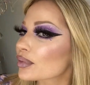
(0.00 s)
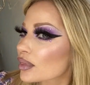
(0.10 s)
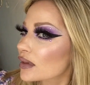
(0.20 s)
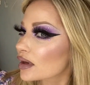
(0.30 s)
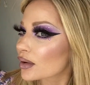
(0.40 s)

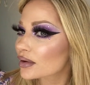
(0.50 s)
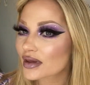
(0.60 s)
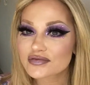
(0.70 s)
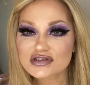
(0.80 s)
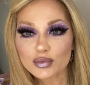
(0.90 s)
you know,
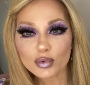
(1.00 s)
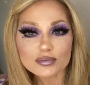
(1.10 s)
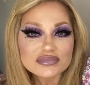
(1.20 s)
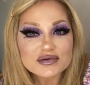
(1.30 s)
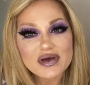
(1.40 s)
give some more
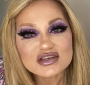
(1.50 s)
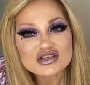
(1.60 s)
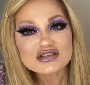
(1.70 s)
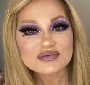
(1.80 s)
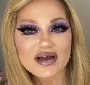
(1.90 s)

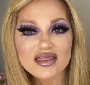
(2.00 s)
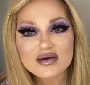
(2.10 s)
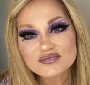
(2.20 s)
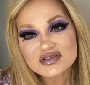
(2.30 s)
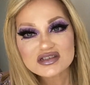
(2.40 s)
dimension to my
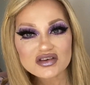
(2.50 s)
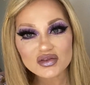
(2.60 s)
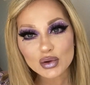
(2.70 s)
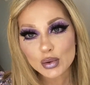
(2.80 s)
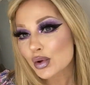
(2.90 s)
lips and a
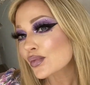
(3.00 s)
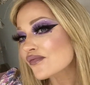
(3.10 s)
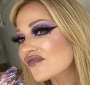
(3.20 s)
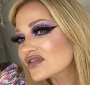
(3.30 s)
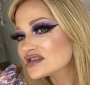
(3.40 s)
little
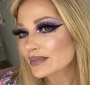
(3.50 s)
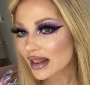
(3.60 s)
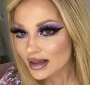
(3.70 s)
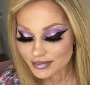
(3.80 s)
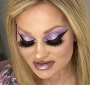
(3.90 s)
oomph to my
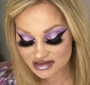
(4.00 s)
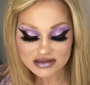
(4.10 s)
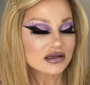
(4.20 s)
lips.